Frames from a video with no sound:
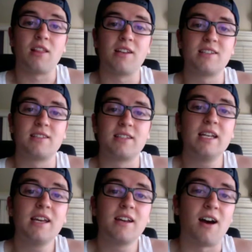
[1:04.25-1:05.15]
list,
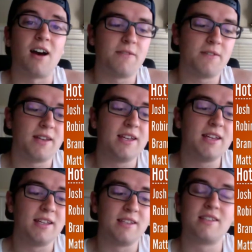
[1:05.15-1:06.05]
leading it off
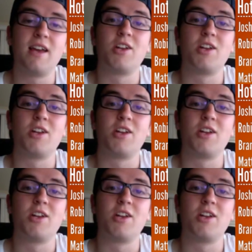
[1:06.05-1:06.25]
is